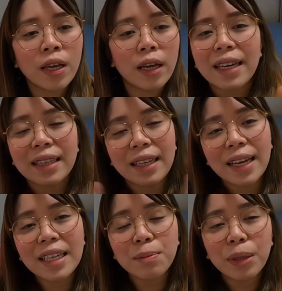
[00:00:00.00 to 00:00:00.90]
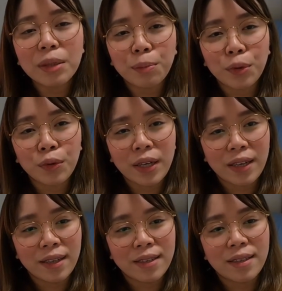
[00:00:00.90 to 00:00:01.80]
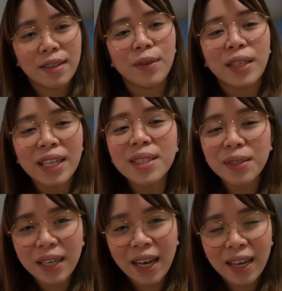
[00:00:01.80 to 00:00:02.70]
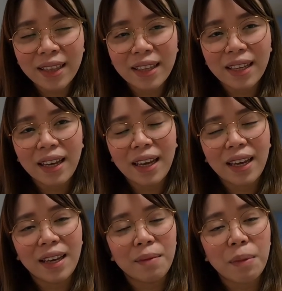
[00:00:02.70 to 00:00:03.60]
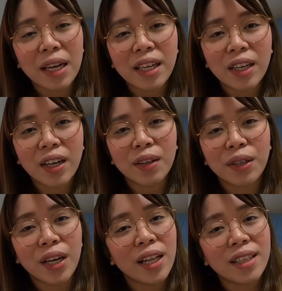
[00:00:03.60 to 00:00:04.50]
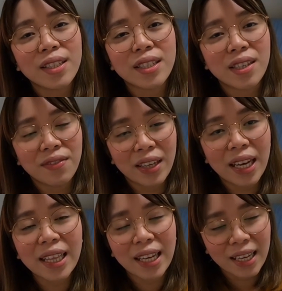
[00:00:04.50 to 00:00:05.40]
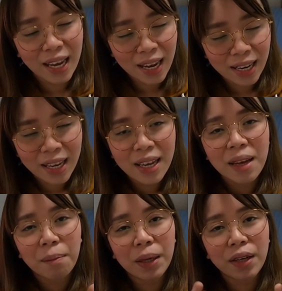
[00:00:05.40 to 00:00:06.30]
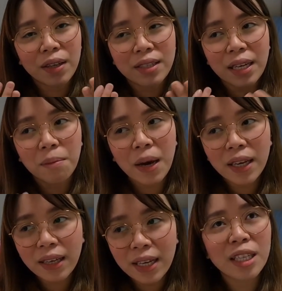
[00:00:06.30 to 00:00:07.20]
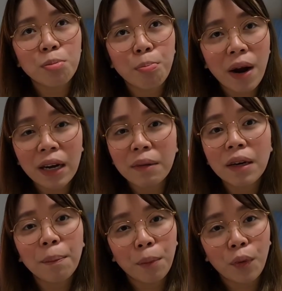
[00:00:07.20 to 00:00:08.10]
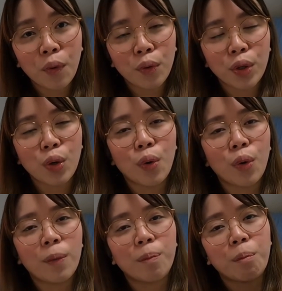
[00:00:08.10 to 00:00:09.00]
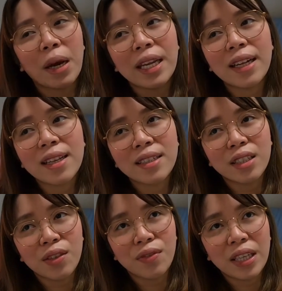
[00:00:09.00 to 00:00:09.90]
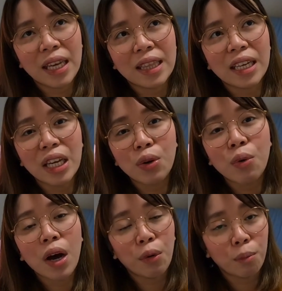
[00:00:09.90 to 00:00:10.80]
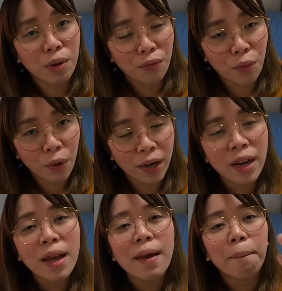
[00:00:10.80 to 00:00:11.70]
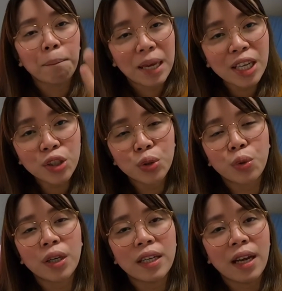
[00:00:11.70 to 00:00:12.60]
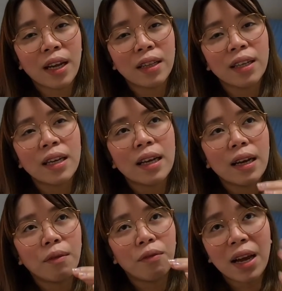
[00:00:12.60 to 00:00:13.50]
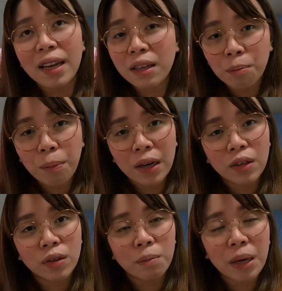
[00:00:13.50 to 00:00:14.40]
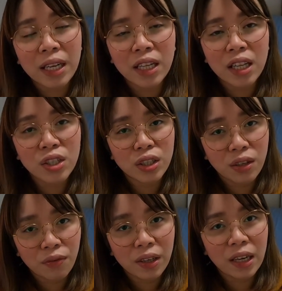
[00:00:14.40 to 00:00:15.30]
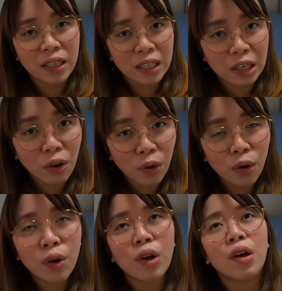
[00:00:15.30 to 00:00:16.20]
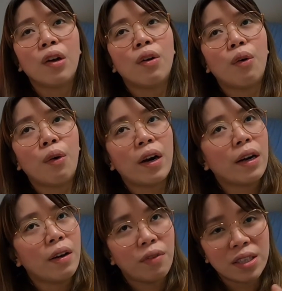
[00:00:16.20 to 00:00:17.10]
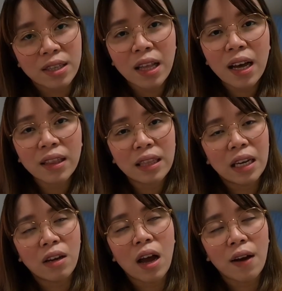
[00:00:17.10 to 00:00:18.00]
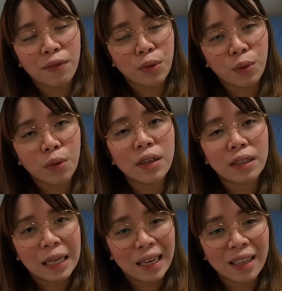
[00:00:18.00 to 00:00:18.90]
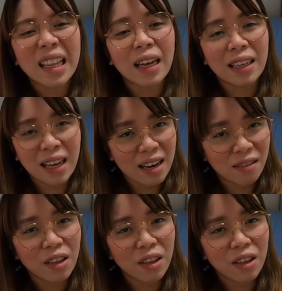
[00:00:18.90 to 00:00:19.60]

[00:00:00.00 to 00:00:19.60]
Okay. The next part po is you need to get a medical or health certificate again. Because in my case, expired na po yung medical certificate na kinuha ko before. Make sure that valid pa yung medical certificate nyo. Or if it's not, then you have to get it again.